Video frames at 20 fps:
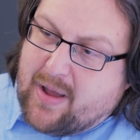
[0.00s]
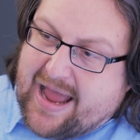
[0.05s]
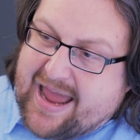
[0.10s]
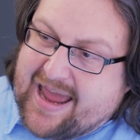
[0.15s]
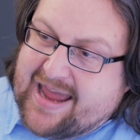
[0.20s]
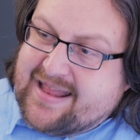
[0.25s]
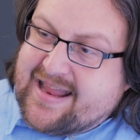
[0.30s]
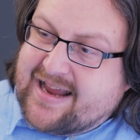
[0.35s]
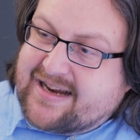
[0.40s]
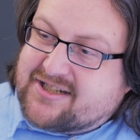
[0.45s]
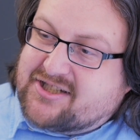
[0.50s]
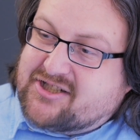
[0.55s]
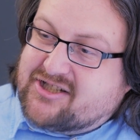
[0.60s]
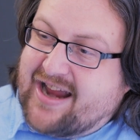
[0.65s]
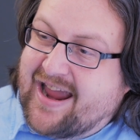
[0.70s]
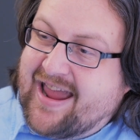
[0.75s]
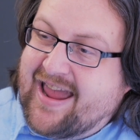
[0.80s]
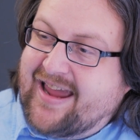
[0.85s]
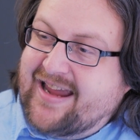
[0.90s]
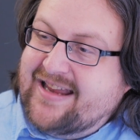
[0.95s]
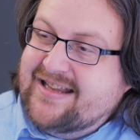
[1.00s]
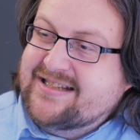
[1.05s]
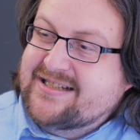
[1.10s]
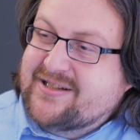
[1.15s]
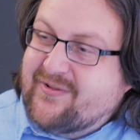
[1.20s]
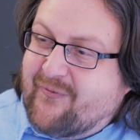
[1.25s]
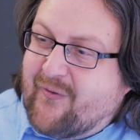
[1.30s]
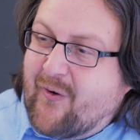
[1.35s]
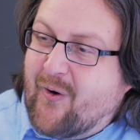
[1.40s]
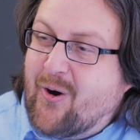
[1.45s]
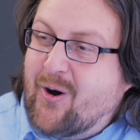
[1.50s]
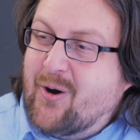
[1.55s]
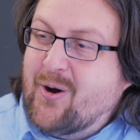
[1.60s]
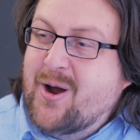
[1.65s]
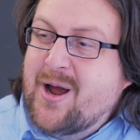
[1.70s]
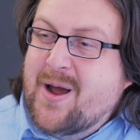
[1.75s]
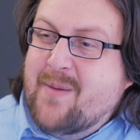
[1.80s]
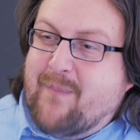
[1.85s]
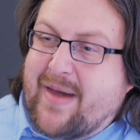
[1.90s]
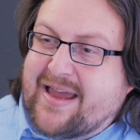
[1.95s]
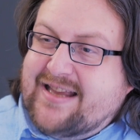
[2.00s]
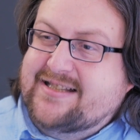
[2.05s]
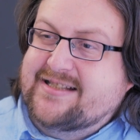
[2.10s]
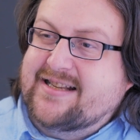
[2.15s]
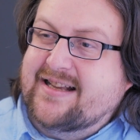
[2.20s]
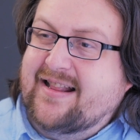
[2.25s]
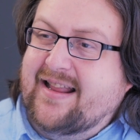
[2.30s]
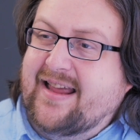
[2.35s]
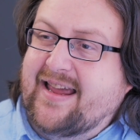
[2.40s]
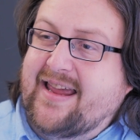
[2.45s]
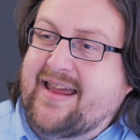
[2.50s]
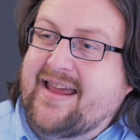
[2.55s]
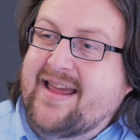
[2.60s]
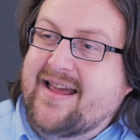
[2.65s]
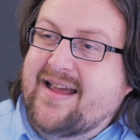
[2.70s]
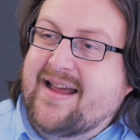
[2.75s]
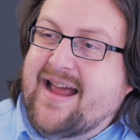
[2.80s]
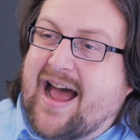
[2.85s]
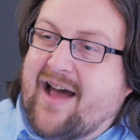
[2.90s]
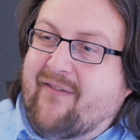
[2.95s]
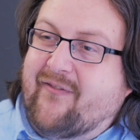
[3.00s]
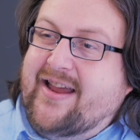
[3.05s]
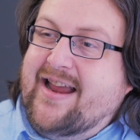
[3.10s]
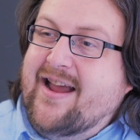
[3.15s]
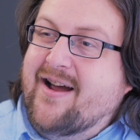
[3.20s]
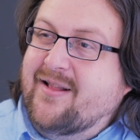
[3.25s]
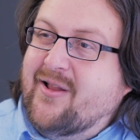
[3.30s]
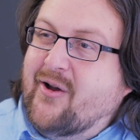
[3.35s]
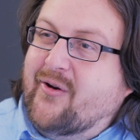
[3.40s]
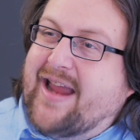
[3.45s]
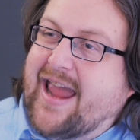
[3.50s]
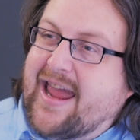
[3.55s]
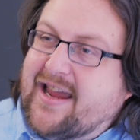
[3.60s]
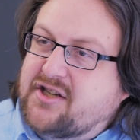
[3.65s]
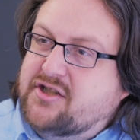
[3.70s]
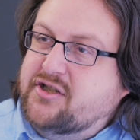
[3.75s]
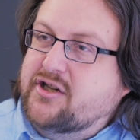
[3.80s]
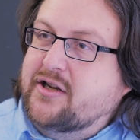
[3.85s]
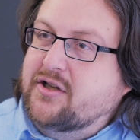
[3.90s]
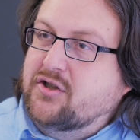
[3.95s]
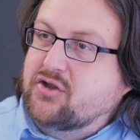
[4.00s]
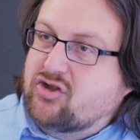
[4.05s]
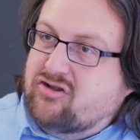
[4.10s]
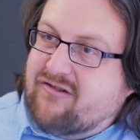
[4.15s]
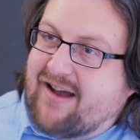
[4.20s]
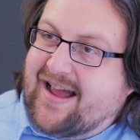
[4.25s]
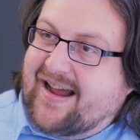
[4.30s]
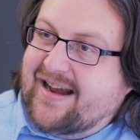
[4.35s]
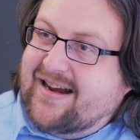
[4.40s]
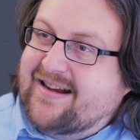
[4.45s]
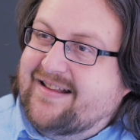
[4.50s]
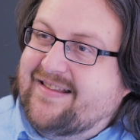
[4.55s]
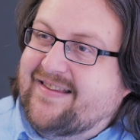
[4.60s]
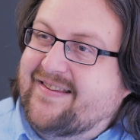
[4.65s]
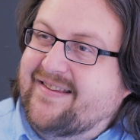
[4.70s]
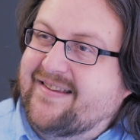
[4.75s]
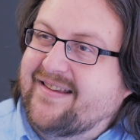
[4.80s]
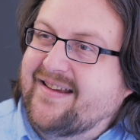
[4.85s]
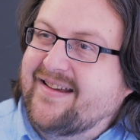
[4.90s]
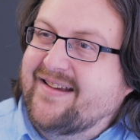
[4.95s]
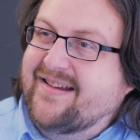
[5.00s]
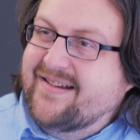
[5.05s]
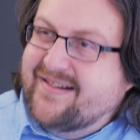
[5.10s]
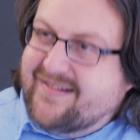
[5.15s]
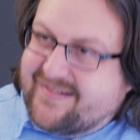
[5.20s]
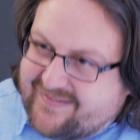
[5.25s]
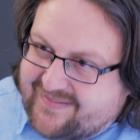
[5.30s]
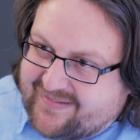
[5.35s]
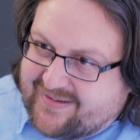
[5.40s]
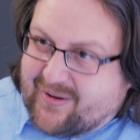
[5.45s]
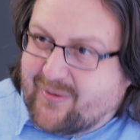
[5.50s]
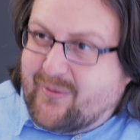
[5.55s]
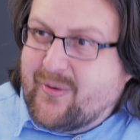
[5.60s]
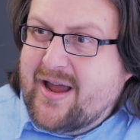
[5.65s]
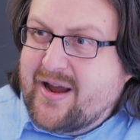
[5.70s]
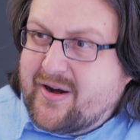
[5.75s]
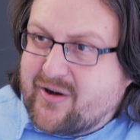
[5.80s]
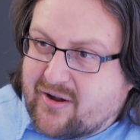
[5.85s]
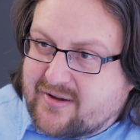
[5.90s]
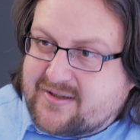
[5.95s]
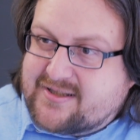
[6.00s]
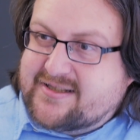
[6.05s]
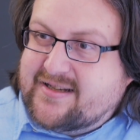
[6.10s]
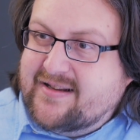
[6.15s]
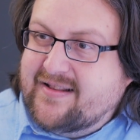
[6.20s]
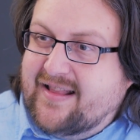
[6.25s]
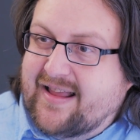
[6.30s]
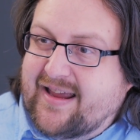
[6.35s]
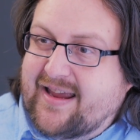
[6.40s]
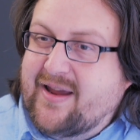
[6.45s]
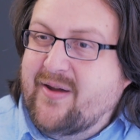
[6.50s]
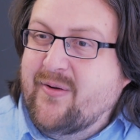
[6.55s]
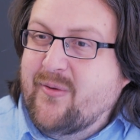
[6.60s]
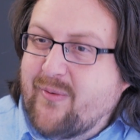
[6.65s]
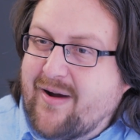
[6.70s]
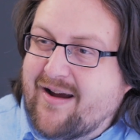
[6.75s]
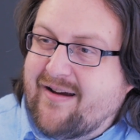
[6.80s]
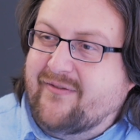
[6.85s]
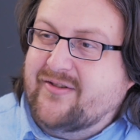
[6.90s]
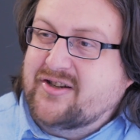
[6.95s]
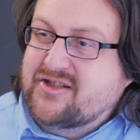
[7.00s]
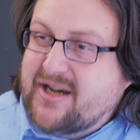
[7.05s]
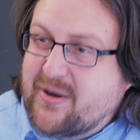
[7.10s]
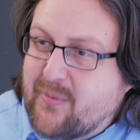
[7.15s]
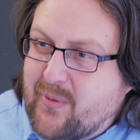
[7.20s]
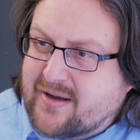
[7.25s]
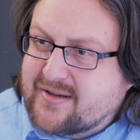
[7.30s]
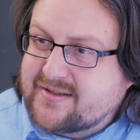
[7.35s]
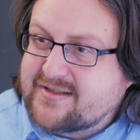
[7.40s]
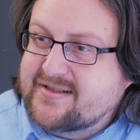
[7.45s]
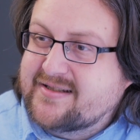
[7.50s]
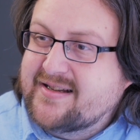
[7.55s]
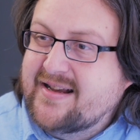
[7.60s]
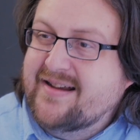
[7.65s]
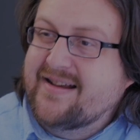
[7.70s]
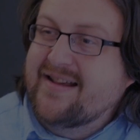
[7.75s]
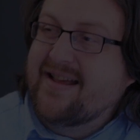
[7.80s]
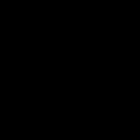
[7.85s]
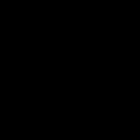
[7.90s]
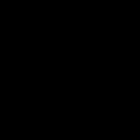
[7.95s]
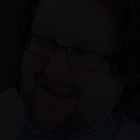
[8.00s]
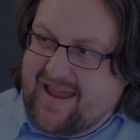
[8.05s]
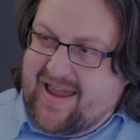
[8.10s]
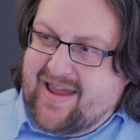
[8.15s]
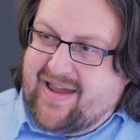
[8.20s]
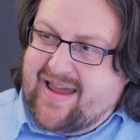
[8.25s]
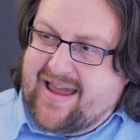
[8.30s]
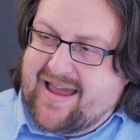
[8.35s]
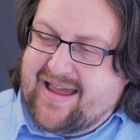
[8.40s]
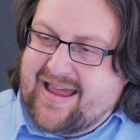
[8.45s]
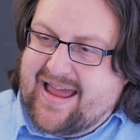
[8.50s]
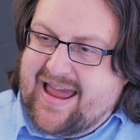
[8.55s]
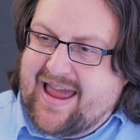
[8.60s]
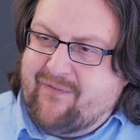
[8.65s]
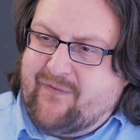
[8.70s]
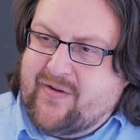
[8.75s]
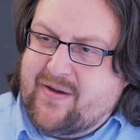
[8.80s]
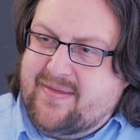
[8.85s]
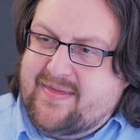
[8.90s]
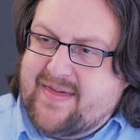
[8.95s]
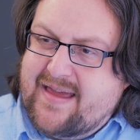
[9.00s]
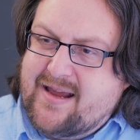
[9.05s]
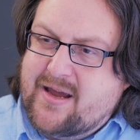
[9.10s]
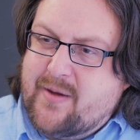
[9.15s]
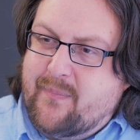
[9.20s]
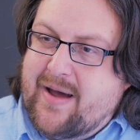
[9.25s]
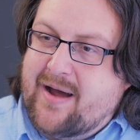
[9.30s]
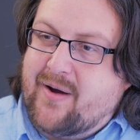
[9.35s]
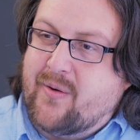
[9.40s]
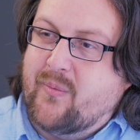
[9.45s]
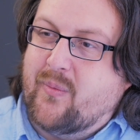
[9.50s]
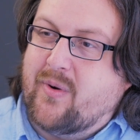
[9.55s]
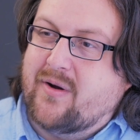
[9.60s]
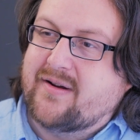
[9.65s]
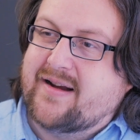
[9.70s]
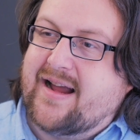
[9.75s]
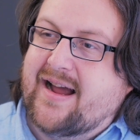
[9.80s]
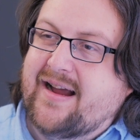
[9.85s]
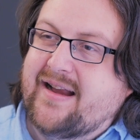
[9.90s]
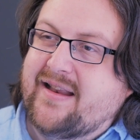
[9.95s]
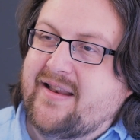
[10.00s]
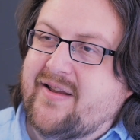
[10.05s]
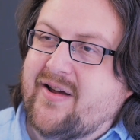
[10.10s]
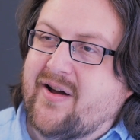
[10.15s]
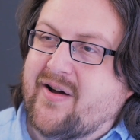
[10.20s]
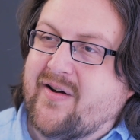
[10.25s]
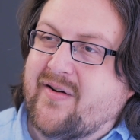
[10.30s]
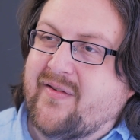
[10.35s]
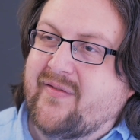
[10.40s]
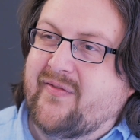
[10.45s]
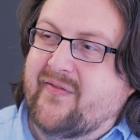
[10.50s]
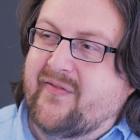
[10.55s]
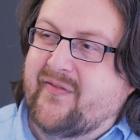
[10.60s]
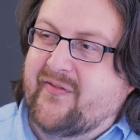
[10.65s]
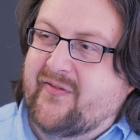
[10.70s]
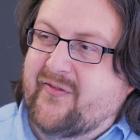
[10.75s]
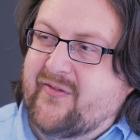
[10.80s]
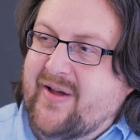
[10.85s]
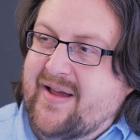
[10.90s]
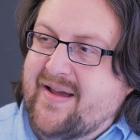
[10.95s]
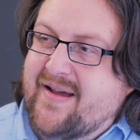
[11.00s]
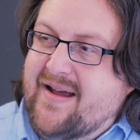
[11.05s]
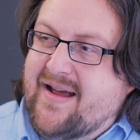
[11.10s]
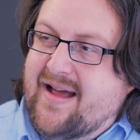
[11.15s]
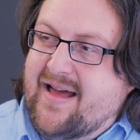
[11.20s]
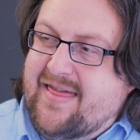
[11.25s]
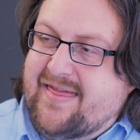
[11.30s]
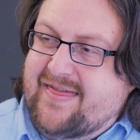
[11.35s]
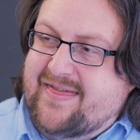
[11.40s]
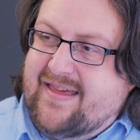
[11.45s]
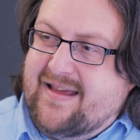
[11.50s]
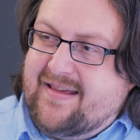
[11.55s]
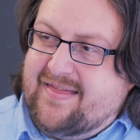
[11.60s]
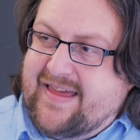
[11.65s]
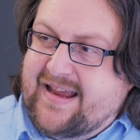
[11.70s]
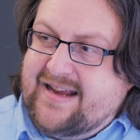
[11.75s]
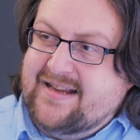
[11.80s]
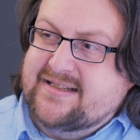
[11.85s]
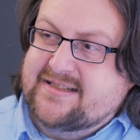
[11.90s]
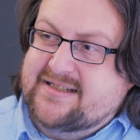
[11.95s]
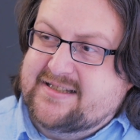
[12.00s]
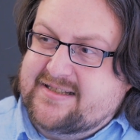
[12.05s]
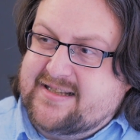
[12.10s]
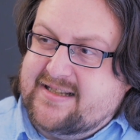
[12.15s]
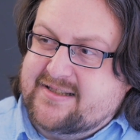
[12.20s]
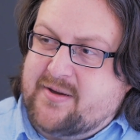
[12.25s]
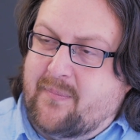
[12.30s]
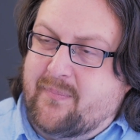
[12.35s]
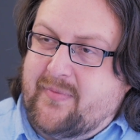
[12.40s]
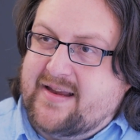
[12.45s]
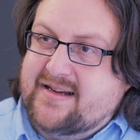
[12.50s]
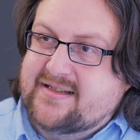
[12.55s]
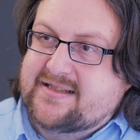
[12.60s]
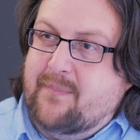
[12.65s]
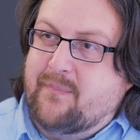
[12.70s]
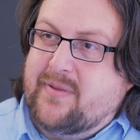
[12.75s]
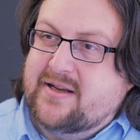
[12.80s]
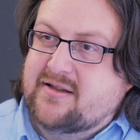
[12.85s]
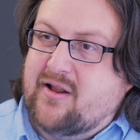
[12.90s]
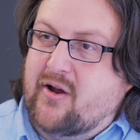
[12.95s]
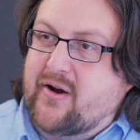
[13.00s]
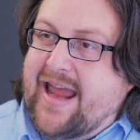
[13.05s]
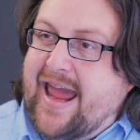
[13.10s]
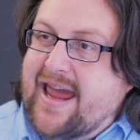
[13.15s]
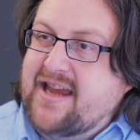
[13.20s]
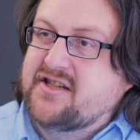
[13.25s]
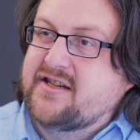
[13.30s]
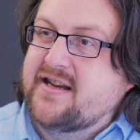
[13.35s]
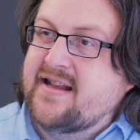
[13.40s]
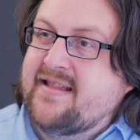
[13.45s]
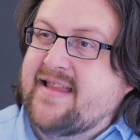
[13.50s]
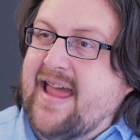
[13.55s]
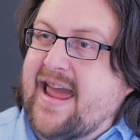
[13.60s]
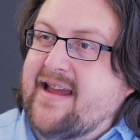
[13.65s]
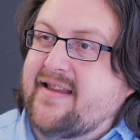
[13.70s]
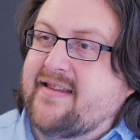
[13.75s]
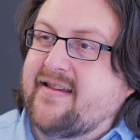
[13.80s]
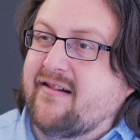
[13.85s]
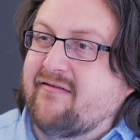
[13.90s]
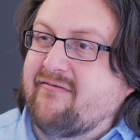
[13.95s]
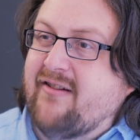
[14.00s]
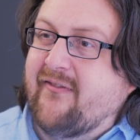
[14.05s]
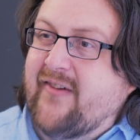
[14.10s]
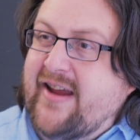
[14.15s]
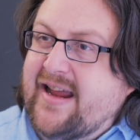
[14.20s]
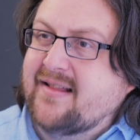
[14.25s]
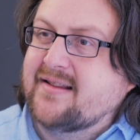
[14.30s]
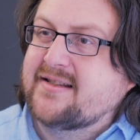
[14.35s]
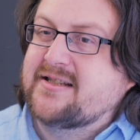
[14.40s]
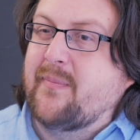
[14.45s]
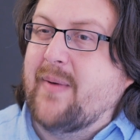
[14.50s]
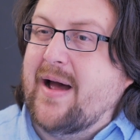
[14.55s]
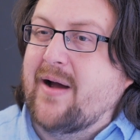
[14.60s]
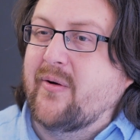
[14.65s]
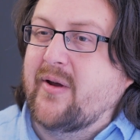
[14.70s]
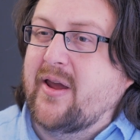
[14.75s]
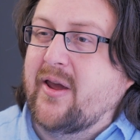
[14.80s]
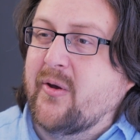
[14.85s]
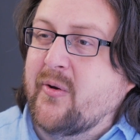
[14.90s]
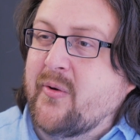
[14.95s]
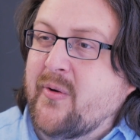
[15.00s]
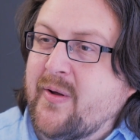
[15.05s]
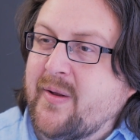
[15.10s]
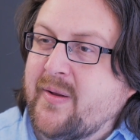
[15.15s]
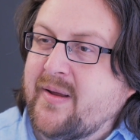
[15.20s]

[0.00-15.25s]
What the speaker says: in exchange for basically having her location tracked, constantly wherever she was. If you think about what kind of things something as simple as location data reveals about you,